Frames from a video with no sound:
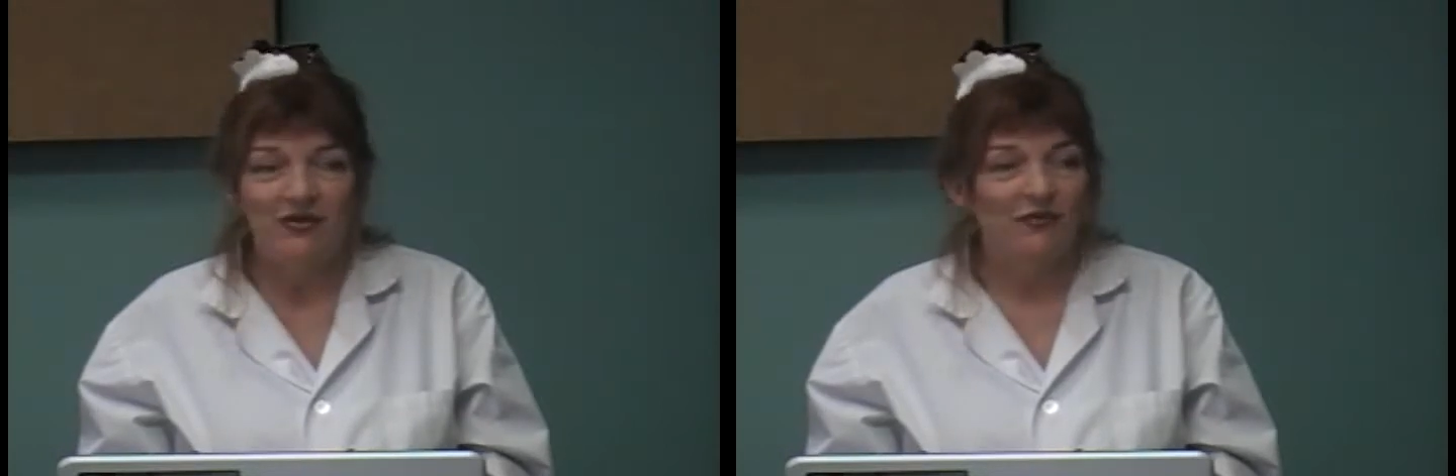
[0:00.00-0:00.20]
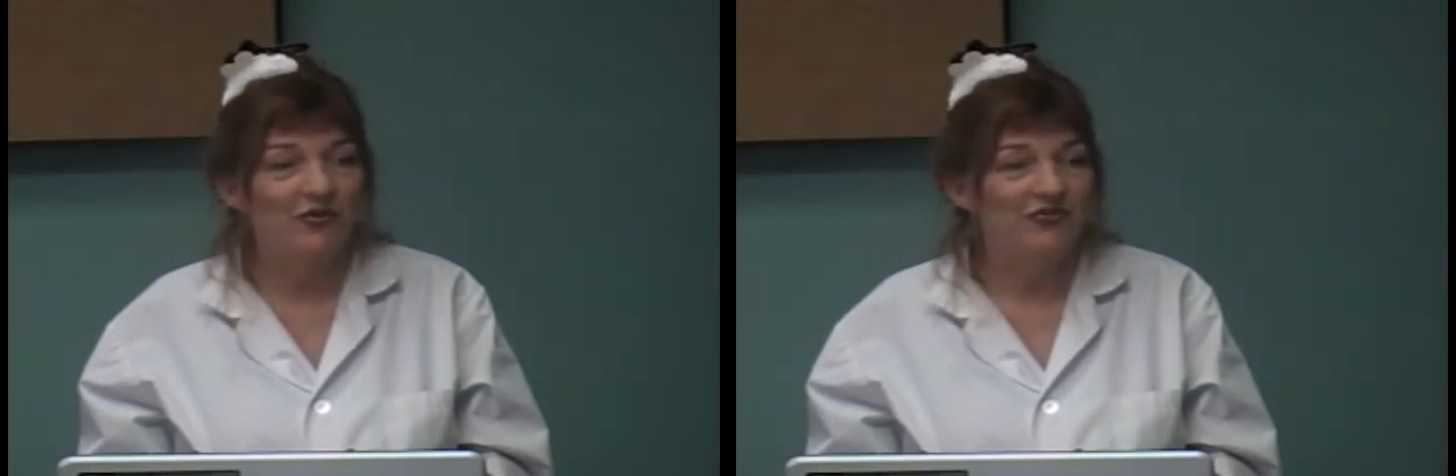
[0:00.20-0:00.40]

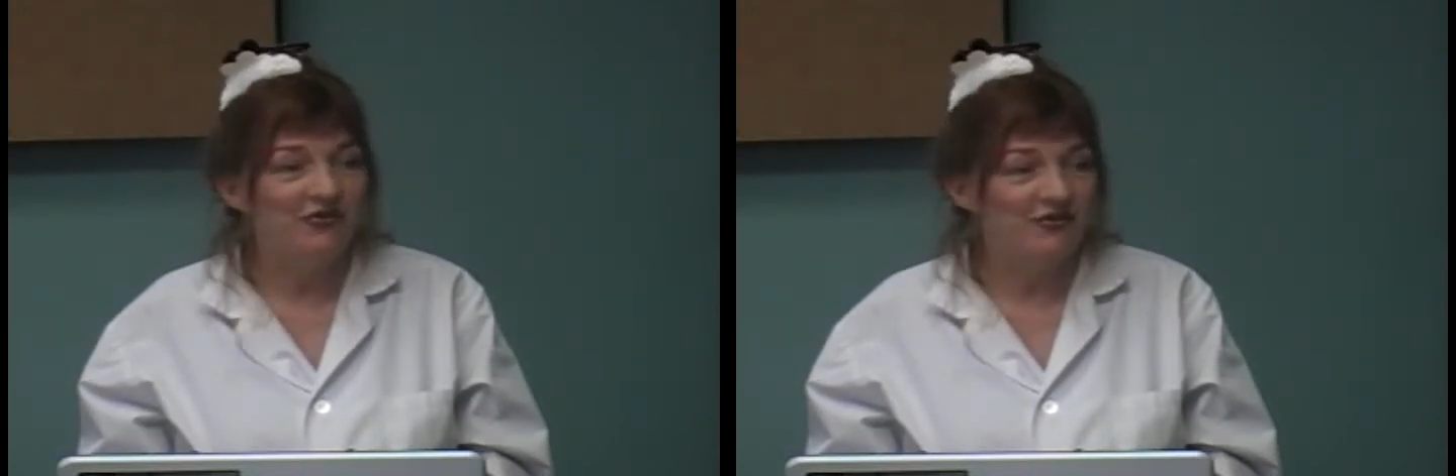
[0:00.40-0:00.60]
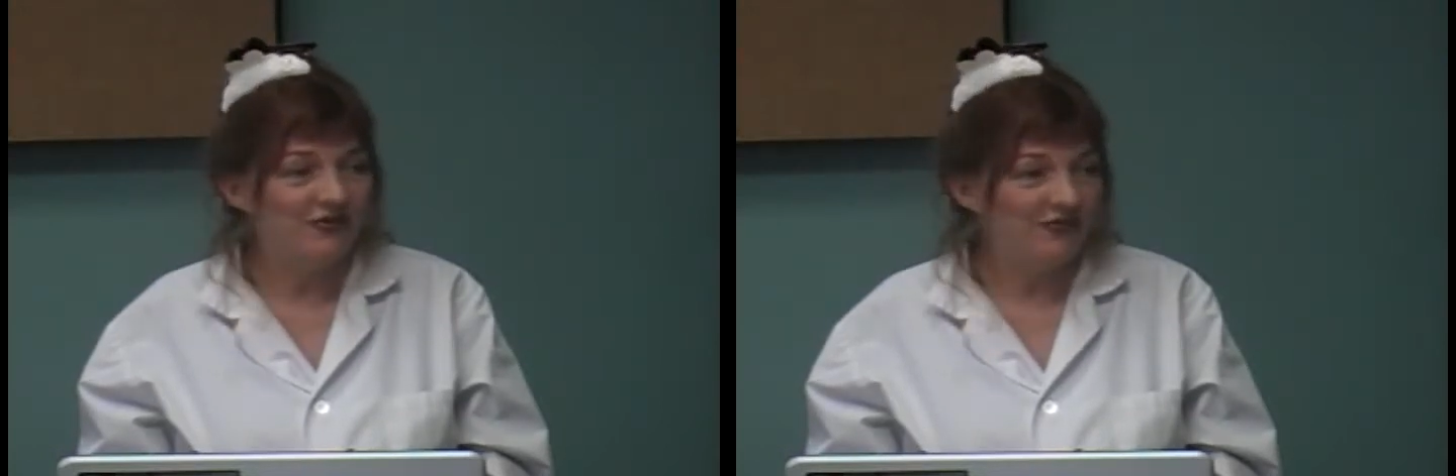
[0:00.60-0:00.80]
what I
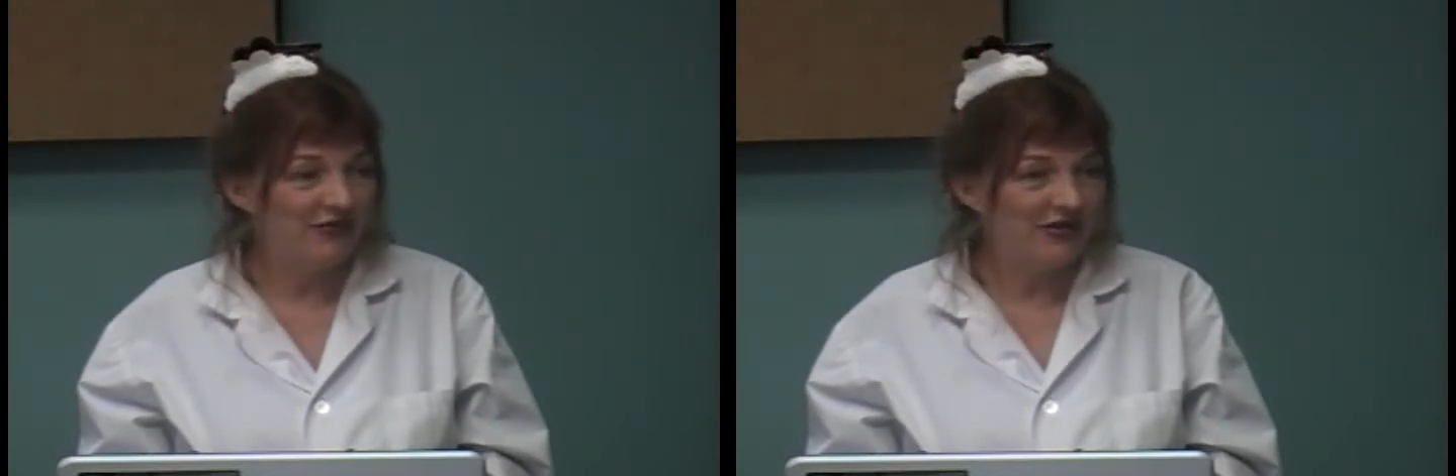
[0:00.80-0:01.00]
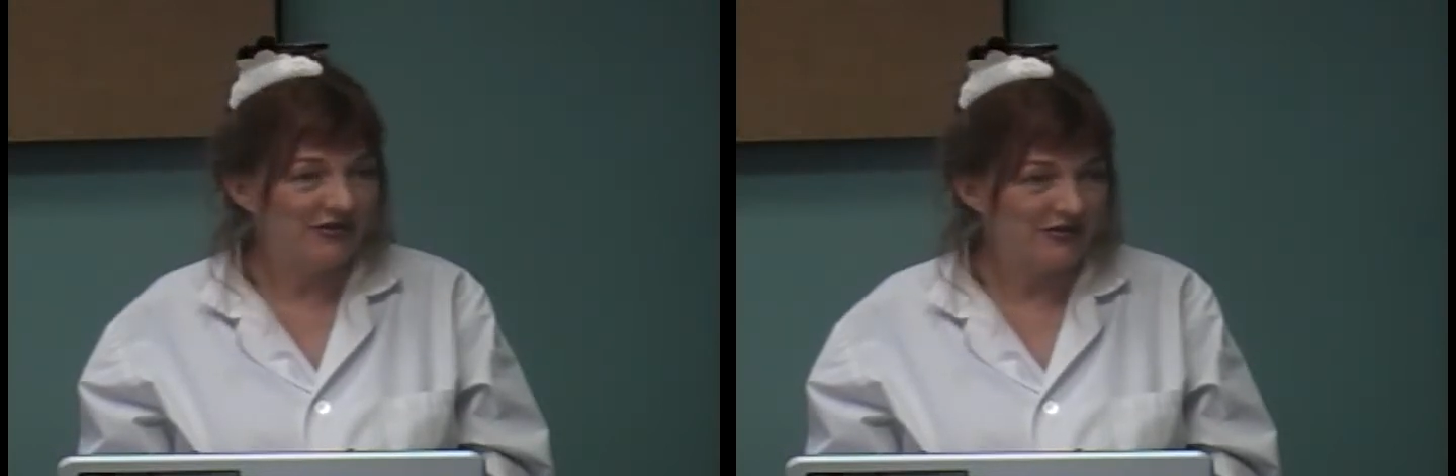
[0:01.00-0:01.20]
want you to do
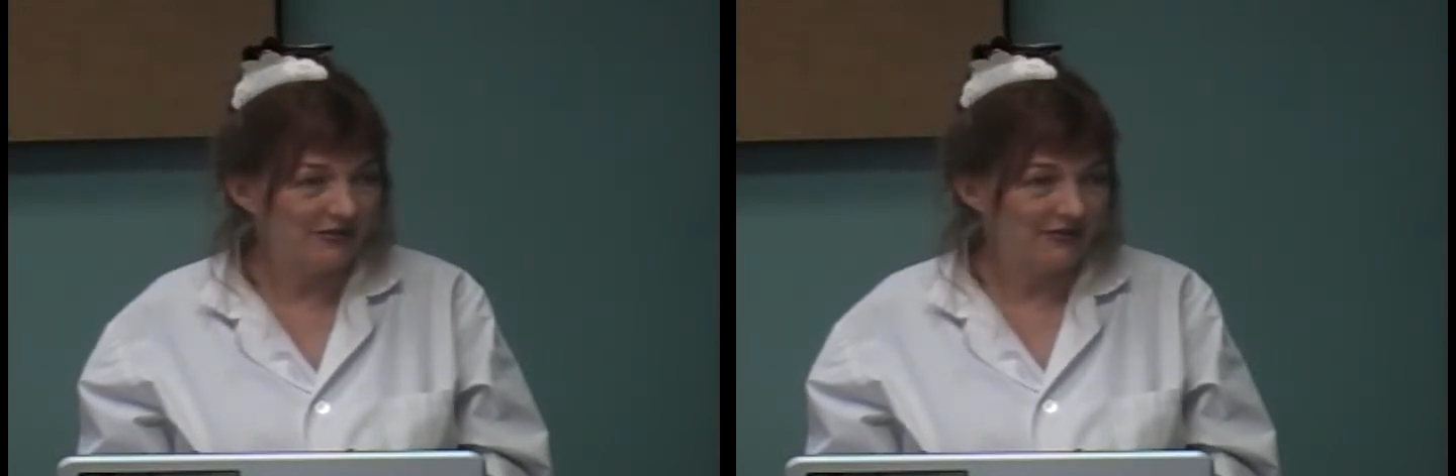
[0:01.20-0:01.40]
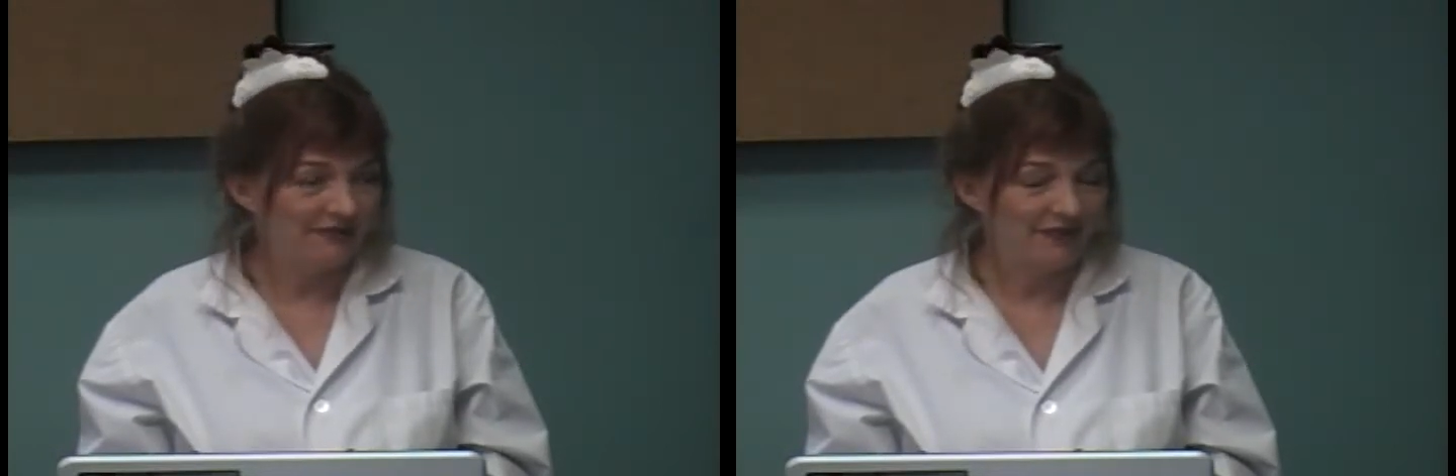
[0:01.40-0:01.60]
for next
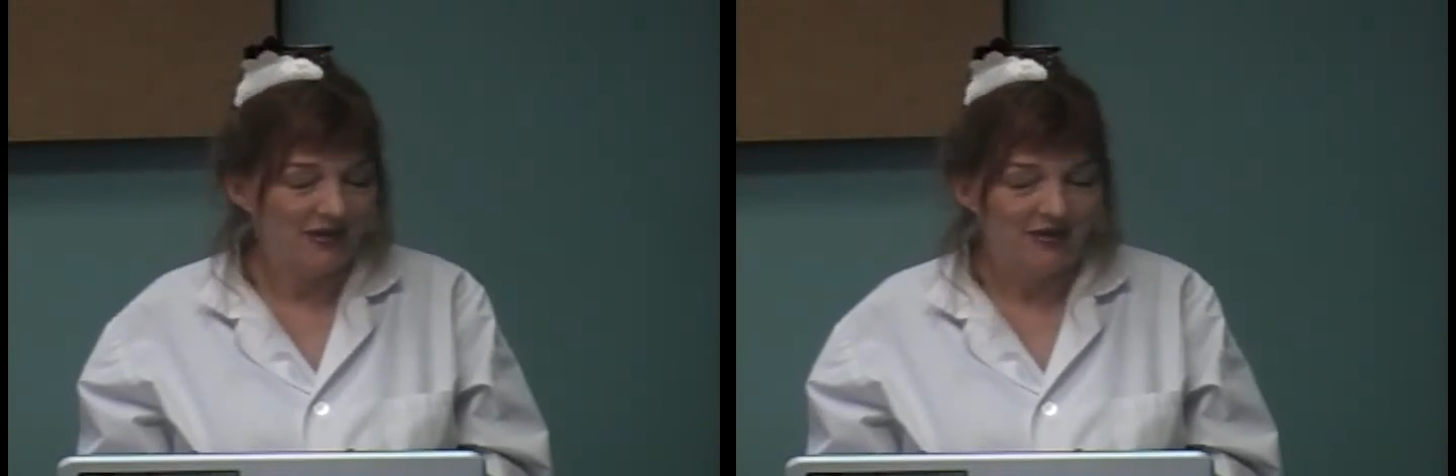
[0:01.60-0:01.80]
time.